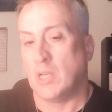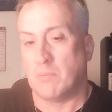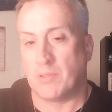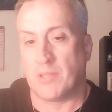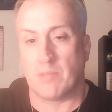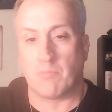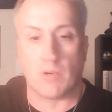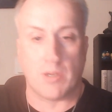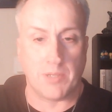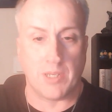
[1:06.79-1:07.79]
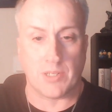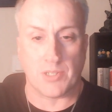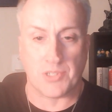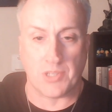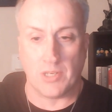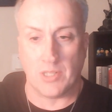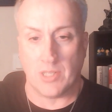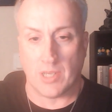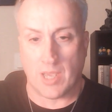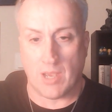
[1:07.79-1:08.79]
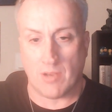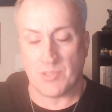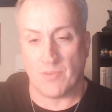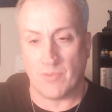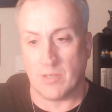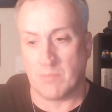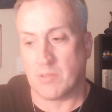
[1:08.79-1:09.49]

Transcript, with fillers: But then the more I began to study the accounts of him,